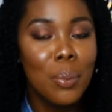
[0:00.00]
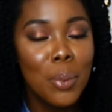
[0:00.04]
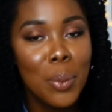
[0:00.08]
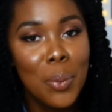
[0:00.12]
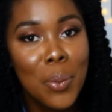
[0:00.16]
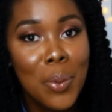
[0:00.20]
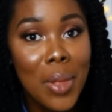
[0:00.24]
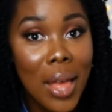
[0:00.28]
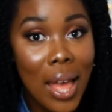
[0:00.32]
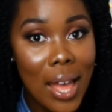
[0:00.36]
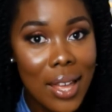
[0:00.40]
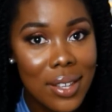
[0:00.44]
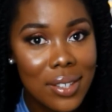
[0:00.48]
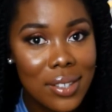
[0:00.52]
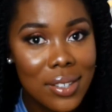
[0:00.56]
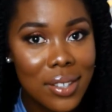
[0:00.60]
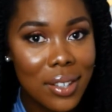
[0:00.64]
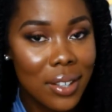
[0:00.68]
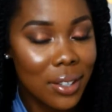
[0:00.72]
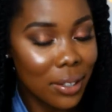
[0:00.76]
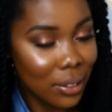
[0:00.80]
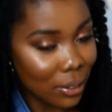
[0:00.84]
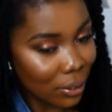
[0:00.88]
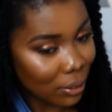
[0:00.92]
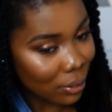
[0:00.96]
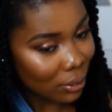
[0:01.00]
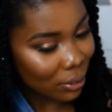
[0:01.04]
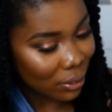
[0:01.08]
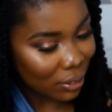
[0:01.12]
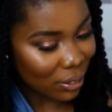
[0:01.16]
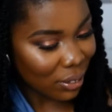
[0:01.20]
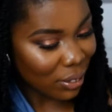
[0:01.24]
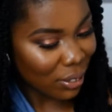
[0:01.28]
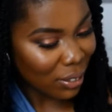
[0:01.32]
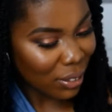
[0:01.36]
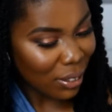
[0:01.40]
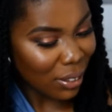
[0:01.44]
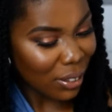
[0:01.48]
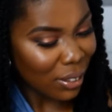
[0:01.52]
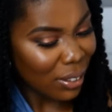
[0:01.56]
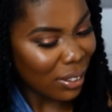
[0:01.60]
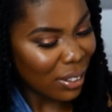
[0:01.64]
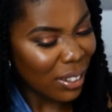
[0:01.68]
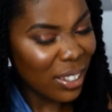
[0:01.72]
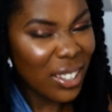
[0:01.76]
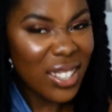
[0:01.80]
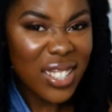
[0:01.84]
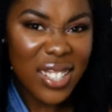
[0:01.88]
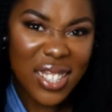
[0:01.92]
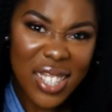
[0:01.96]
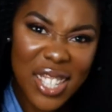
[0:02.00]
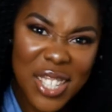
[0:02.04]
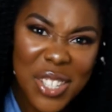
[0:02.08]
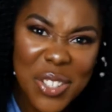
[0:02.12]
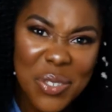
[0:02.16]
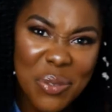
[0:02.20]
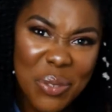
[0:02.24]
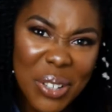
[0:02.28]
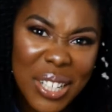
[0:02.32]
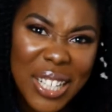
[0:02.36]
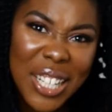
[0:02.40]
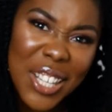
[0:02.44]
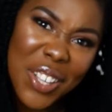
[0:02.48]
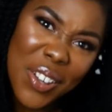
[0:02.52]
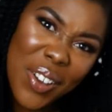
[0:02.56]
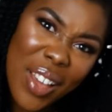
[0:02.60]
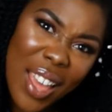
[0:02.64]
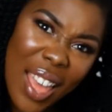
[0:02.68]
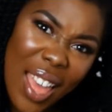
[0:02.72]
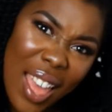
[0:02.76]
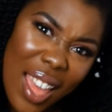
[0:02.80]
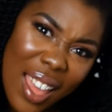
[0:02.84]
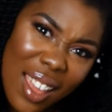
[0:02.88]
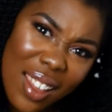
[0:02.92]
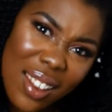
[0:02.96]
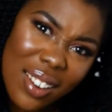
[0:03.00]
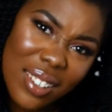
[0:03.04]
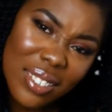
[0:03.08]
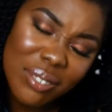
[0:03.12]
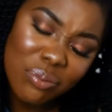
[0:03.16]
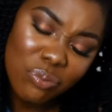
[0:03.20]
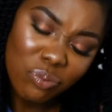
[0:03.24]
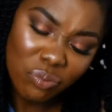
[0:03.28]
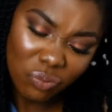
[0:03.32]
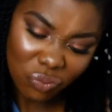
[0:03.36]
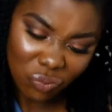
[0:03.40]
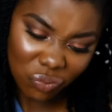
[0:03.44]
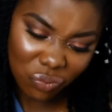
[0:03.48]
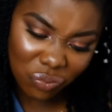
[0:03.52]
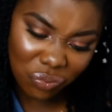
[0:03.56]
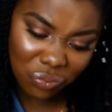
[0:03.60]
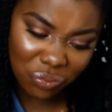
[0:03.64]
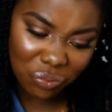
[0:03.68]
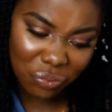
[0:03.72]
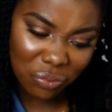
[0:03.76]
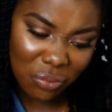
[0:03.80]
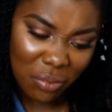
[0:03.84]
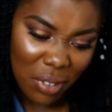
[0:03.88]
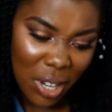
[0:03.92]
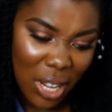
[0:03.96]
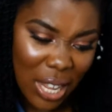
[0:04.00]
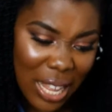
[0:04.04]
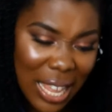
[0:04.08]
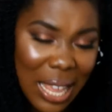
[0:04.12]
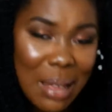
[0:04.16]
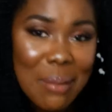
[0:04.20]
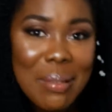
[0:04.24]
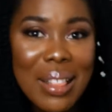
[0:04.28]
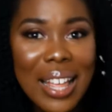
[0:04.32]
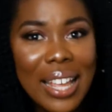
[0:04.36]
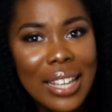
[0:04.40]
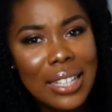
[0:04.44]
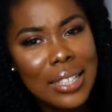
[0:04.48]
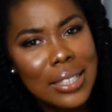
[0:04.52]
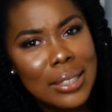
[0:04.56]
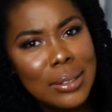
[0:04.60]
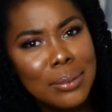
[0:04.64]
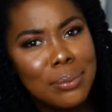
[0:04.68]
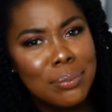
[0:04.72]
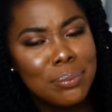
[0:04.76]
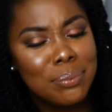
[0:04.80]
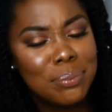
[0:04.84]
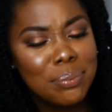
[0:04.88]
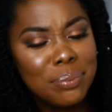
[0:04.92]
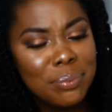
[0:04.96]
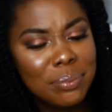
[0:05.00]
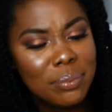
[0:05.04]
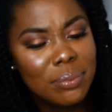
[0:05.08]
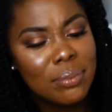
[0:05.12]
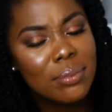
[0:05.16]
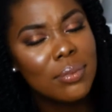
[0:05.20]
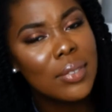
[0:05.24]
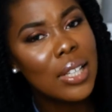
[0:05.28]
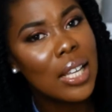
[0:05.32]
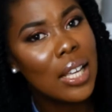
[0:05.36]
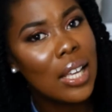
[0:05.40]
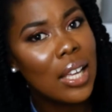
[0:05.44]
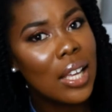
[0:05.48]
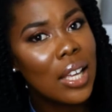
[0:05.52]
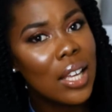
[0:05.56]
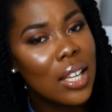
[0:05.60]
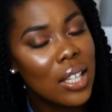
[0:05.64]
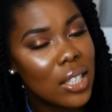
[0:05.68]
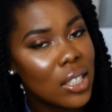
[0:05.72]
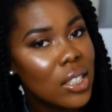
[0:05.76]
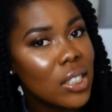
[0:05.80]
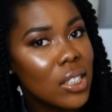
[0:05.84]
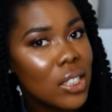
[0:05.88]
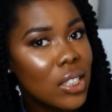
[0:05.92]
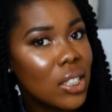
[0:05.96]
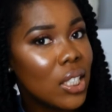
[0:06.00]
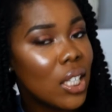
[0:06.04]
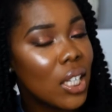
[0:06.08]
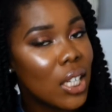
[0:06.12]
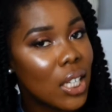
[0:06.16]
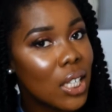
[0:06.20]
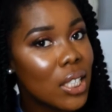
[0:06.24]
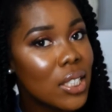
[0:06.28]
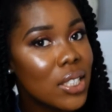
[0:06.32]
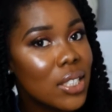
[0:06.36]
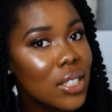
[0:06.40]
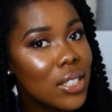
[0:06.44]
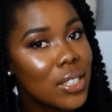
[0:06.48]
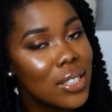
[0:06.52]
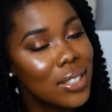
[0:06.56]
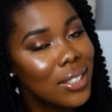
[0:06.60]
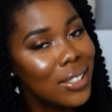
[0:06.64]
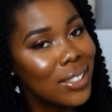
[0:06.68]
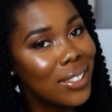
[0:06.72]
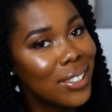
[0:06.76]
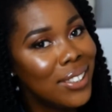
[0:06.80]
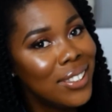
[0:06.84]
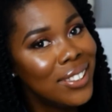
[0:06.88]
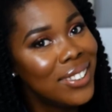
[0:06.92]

People ask, is this really your hair? I'm like, yes.